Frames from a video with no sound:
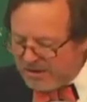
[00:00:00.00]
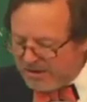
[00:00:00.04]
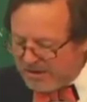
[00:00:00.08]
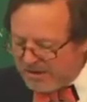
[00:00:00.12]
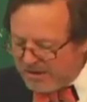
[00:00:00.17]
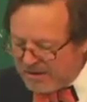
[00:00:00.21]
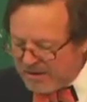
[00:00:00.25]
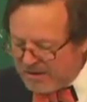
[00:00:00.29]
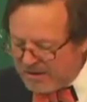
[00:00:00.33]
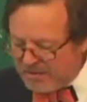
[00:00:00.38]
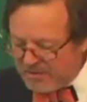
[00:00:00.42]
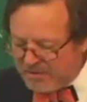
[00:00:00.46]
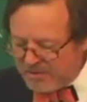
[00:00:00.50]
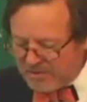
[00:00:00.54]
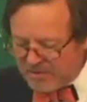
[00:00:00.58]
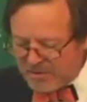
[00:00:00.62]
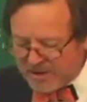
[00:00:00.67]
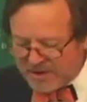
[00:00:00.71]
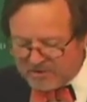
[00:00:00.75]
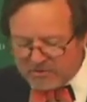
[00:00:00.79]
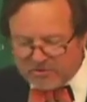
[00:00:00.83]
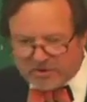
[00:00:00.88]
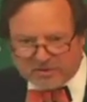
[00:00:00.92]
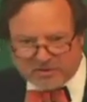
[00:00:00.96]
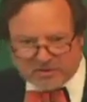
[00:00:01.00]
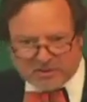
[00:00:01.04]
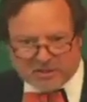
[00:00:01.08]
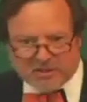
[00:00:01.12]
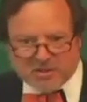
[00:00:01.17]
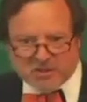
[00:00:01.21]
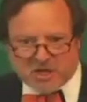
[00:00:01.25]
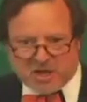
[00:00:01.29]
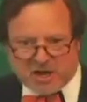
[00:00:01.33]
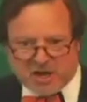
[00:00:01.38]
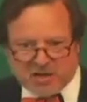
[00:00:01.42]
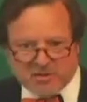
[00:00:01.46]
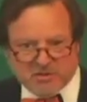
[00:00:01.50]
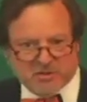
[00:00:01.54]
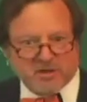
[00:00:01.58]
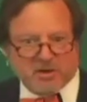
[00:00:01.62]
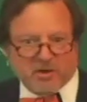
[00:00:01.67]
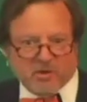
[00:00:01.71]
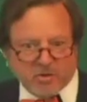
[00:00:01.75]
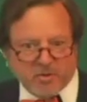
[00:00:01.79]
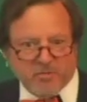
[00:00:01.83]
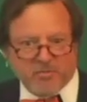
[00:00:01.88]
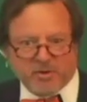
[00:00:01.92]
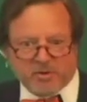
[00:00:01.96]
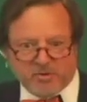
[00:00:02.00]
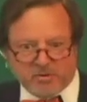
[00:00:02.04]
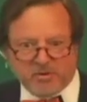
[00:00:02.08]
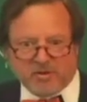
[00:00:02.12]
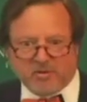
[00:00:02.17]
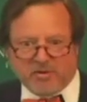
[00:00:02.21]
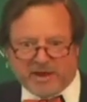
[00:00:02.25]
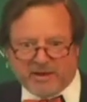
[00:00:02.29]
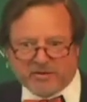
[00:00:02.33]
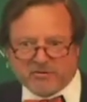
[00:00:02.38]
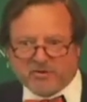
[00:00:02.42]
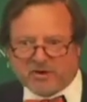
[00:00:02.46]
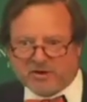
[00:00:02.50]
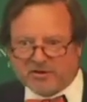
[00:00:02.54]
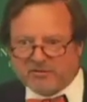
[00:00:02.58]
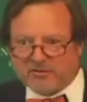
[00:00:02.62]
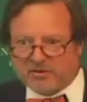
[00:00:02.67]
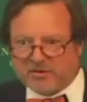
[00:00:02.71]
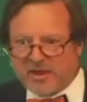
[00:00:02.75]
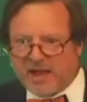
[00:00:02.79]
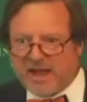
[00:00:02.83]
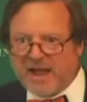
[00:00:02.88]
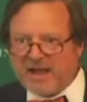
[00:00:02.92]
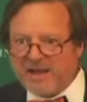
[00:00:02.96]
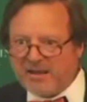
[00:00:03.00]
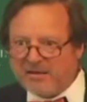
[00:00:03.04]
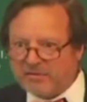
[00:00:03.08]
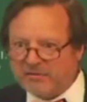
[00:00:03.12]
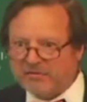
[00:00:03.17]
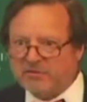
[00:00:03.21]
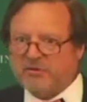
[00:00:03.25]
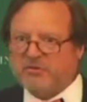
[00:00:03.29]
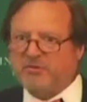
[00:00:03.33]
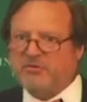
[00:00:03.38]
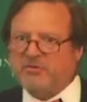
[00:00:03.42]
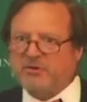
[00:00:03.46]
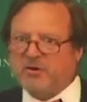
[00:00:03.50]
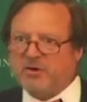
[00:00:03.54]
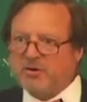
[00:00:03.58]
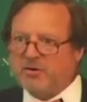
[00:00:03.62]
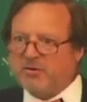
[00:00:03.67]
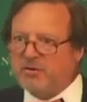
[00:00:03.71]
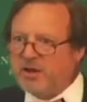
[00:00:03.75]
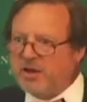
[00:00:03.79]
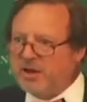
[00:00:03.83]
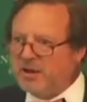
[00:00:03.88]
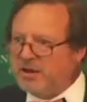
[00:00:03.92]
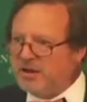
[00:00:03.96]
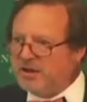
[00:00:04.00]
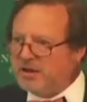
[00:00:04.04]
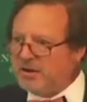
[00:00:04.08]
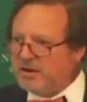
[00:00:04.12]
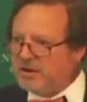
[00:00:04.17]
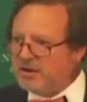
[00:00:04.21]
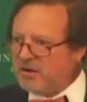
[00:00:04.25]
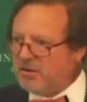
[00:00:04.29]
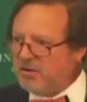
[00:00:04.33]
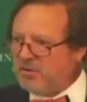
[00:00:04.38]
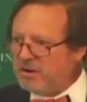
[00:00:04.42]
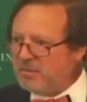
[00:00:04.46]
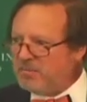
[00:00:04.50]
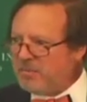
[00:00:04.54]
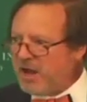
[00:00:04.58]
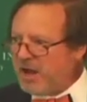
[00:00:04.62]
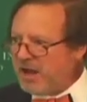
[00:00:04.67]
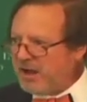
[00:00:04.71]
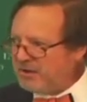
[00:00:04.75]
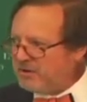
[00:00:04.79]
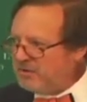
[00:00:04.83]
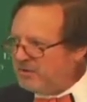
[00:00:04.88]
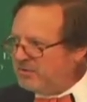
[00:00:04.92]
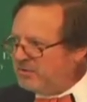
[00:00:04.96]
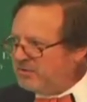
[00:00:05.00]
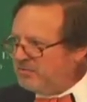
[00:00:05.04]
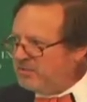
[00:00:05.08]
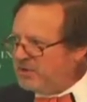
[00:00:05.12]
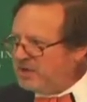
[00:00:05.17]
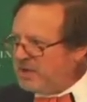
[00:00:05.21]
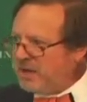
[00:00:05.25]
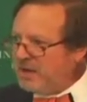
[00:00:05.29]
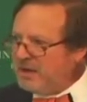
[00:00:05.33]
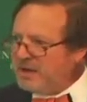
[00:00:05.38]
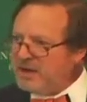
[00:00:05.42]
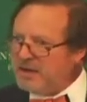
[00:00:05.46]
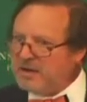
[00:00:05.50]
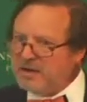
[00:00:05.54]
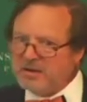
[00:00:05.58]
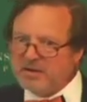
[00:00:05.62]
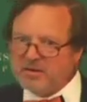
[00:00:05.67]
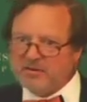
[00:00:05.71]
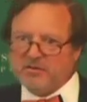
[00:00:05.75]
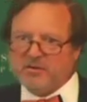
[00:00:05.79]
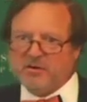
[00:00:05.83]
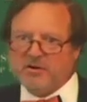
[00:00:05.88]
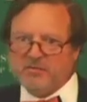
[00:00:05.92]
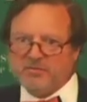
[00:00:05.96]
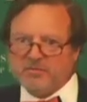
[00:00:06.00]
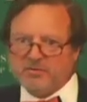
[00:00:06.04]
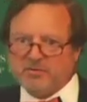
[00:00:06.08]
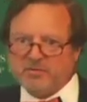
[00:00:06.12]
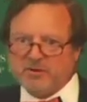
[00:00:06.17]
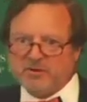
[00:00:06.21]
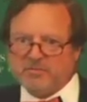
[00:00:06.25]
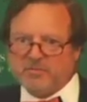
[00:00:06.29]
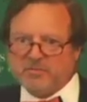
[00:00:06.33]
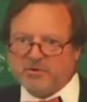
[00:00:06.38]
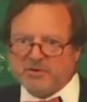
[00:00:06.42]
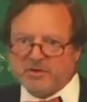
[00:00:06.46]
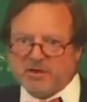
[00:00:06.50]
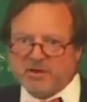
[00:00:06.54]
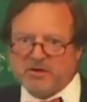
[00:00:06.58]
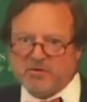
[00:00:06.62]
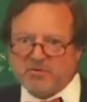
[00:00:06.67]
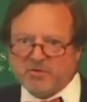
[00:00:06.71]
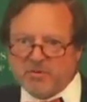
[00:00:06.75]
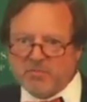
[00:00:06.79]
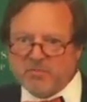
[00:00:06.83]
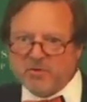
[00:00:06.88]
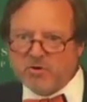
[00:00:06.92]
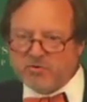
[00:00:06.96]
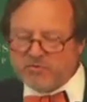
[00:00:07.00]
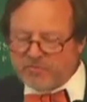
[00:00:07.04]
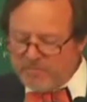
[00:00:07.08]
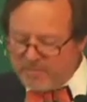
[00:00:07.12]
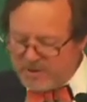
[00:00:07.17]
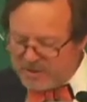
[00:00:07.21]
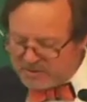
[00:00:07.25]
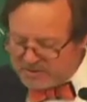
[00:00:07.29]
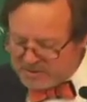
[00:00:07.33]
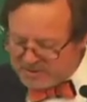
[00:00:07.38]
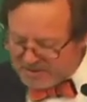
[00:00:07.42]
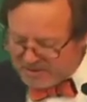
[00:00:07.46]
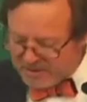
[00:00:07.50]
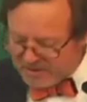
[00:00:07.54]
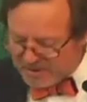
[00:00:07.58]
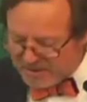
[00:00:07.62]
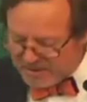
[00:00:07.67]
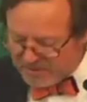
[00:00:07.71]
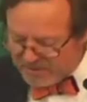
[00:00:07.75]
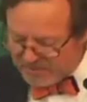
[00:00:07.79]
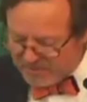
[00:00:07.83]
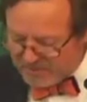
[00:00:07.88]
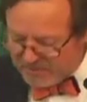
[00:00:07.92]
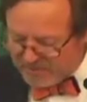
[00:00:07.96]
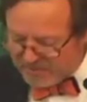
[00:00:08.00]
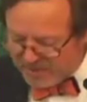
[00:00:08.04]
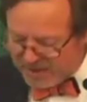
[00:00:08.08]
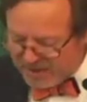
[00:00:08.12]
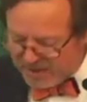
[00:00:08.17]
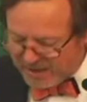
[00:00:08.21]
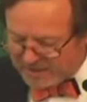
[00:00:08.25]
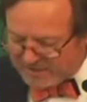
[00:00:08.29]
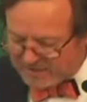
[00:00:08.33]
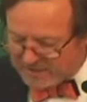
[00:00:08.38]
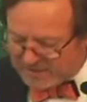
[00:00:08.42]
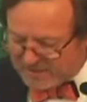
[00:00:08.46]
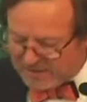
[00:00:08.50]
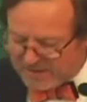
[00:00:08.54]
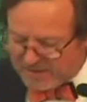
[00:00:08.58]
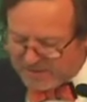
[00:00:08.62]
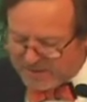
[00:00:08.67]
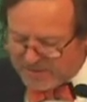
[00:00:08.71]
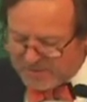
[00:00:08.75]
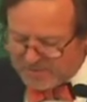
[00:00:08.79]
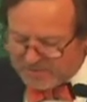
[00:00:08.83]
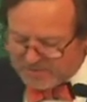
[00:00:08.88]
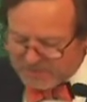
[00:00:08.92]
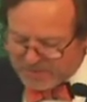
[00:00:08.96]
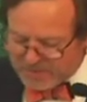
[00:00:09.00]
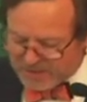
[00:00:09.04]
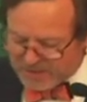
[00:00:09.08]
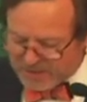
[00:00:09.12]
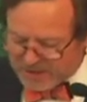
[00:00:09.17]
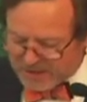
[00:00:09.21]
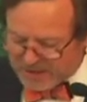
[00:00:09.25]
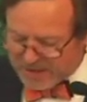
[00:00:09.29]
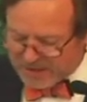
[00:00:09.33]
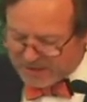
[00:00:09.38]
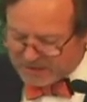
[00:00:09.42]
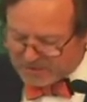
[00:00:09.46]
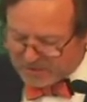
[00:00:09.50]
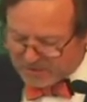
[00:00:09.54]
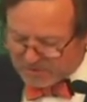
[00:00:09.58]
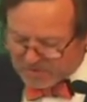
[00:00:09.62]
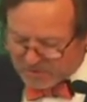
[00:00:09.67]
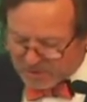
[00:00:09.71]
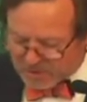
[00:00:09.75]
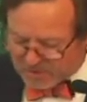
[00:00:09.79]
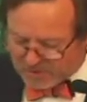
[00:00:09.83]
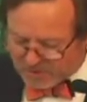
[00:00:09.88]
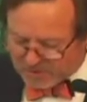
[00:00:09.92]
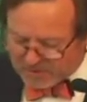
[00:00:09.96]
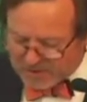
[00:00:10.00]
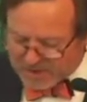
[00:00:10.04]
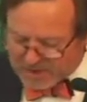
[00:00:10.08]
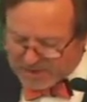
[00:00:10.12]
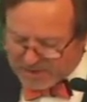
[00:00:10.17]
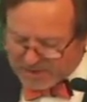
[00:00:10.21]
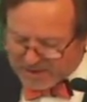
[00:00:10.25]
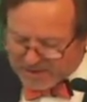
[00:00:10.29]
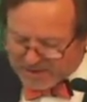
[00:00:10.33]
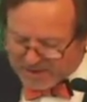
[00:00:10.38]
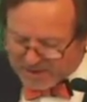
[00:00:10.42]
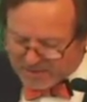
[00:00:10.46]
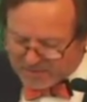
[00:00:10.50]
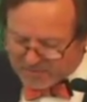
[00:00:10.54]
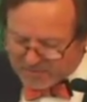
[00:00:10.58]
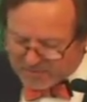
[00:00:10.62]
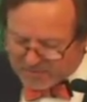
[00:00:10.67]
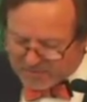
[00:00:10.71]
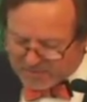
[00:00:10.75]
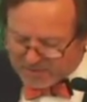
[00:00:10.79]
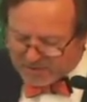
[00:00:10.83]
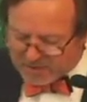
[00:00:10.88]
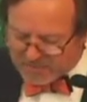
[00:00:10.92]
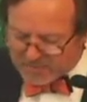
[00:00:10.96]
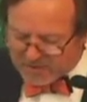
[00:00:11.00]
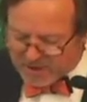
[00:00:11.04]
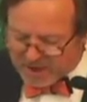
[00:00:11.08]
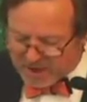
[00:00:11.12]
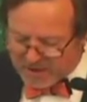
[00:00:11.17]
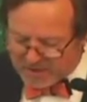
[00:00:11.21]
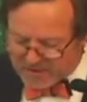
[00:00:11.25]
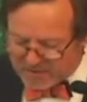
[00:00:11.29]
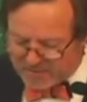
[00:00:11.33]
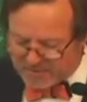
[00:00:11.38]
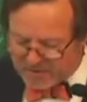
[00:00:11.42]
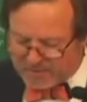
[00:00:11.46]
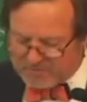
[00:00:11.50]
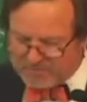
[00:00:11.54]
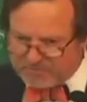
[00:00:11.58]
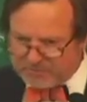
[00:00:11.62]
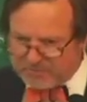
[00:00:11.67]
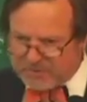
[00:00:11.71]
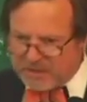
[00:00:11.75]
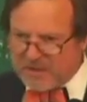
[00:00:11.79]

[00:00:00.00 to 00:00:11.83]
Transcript: uh, the Land Trust Exchange and ultimately the Land Trust Alliance. So uh, going back to the beginning in terms of this particular movement, uh, we've had, uh, had a role, and we're very proud of it.